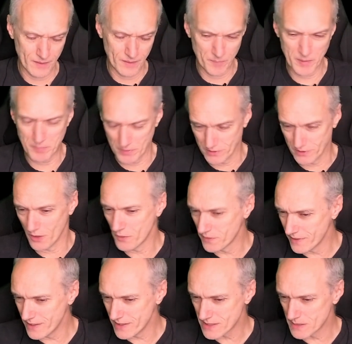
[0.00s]
people know
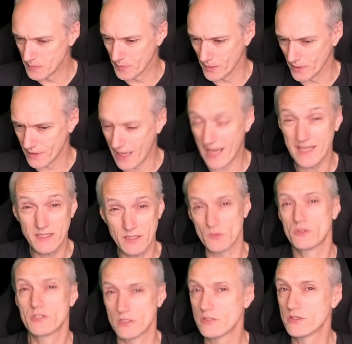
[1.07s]
this, but I
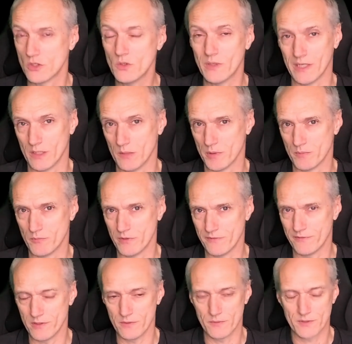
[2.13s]
used to do album
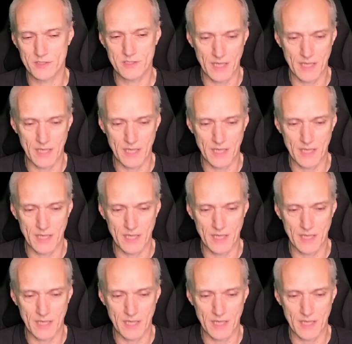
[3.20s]
reviews,